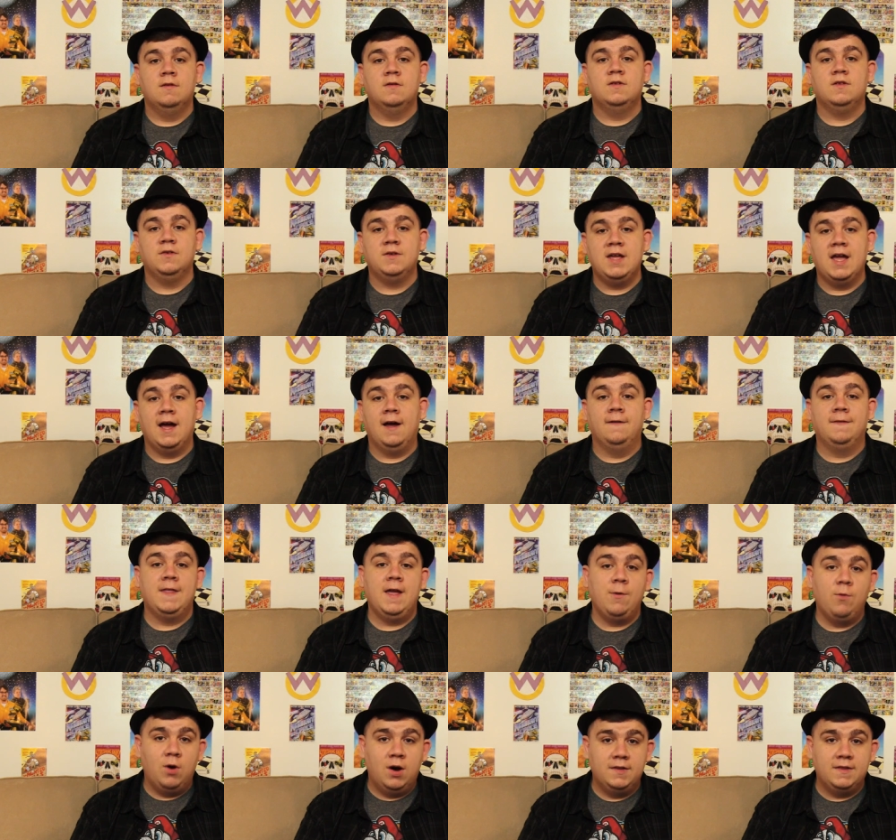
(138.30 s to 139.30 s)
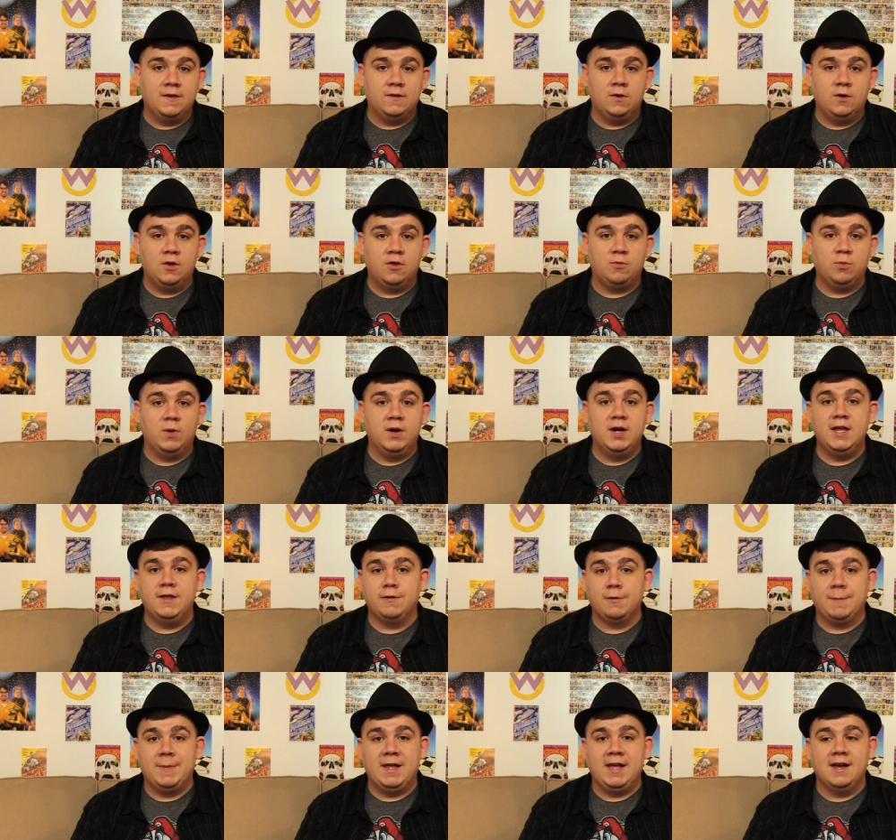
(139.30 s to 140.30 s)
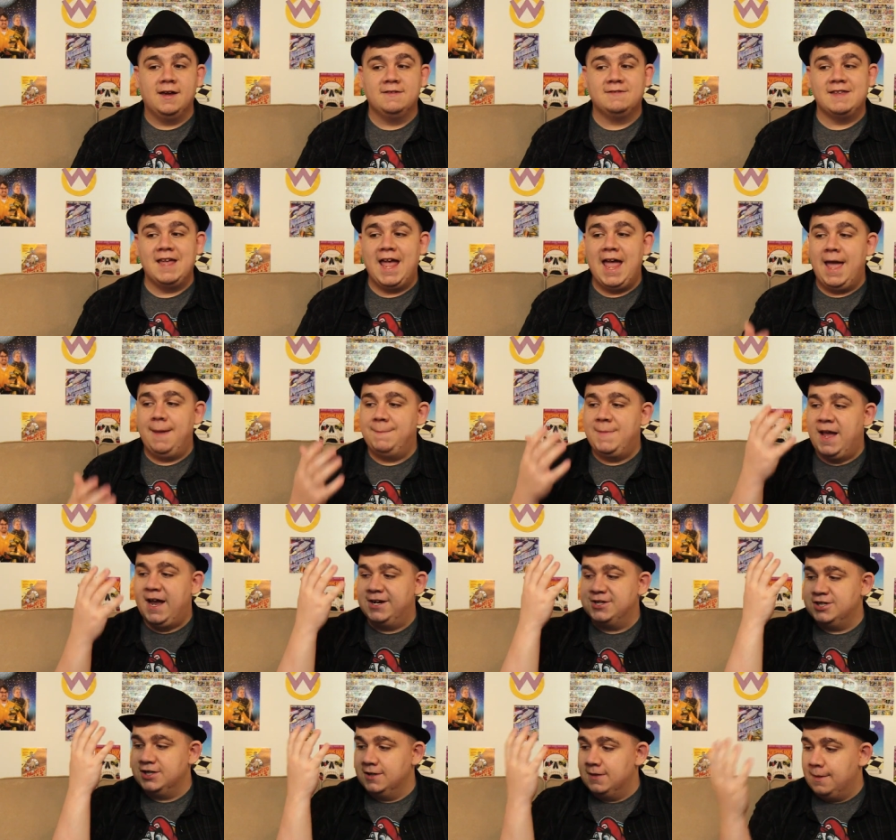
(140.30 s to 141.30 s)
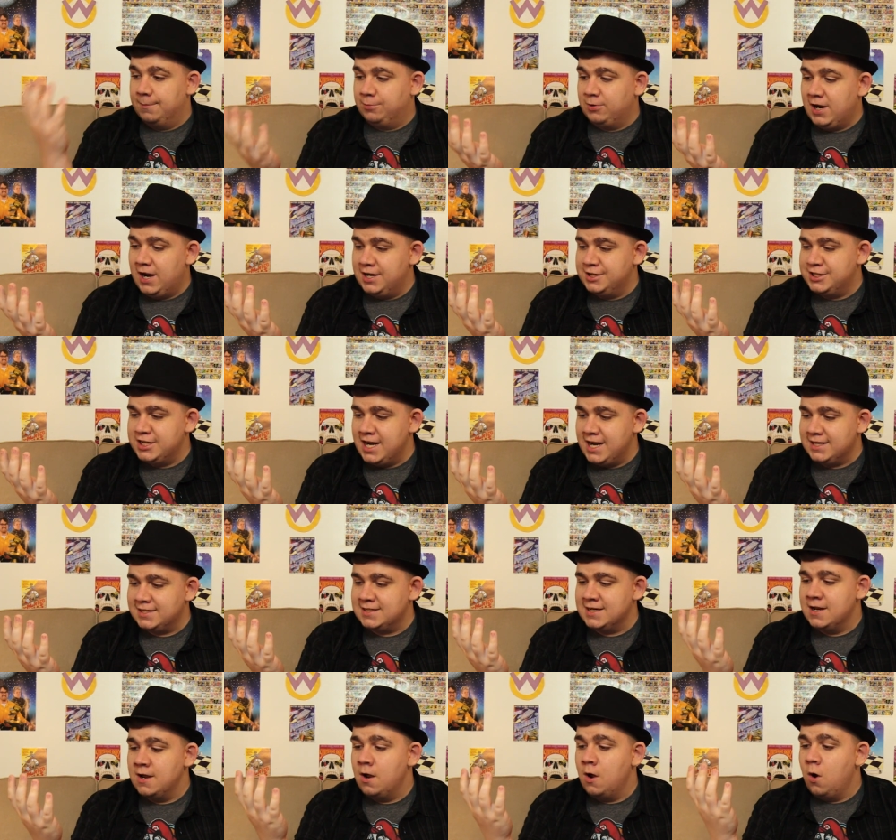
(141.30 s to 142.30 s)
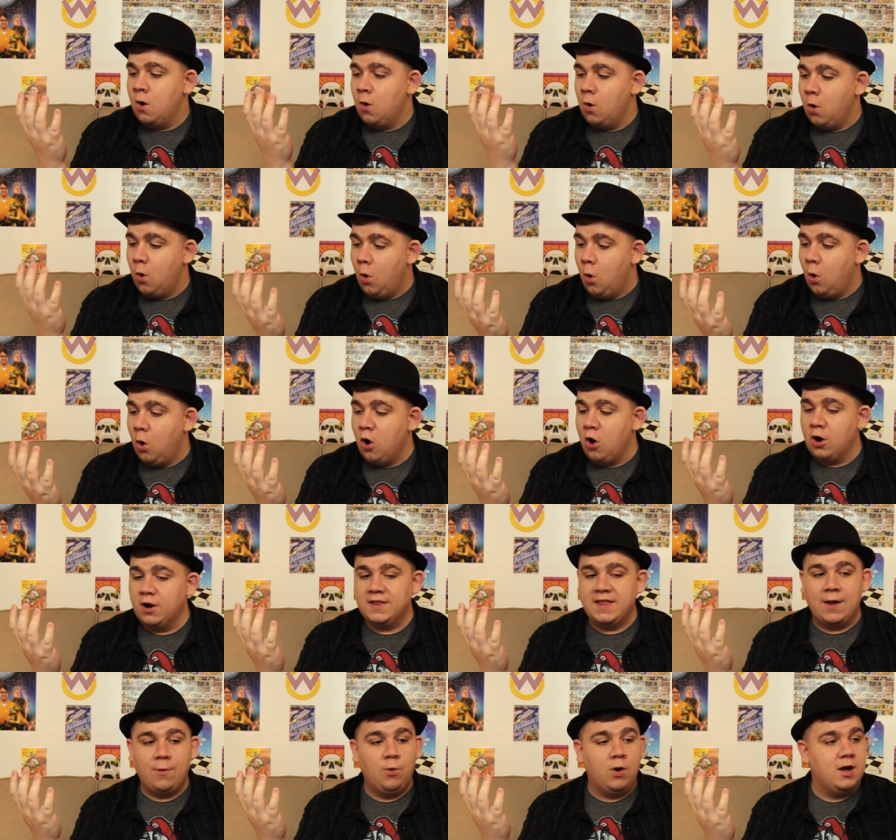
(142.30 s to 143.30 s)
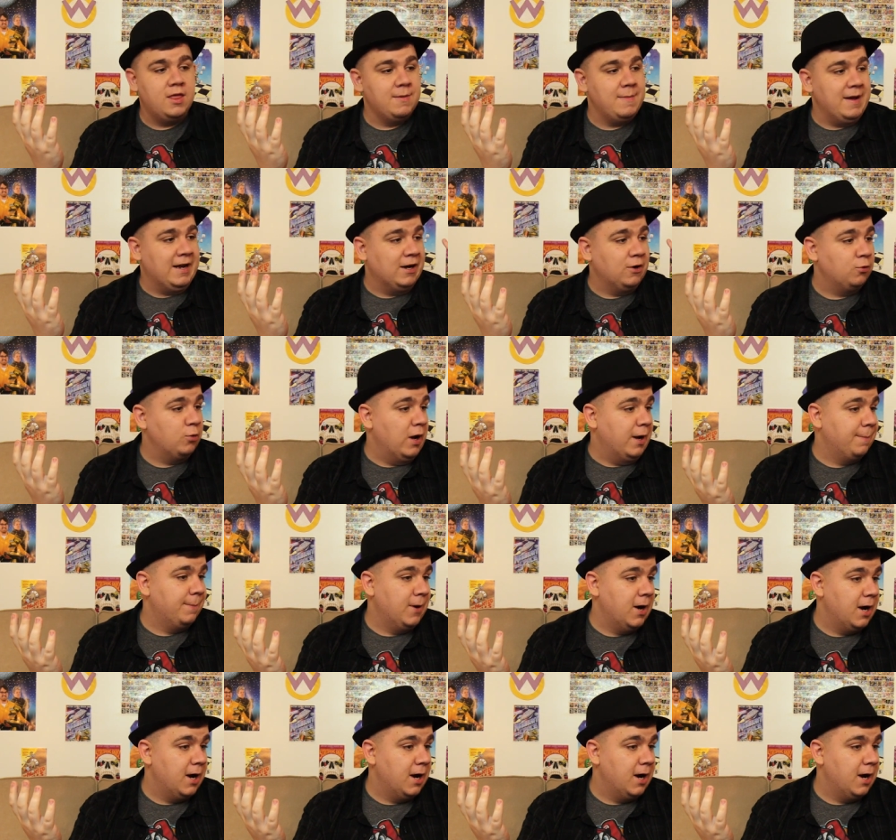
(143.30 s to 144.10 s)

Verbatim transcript: So yeah, they wanted to do this one either because they had passion in the project, or they wanted to make a quick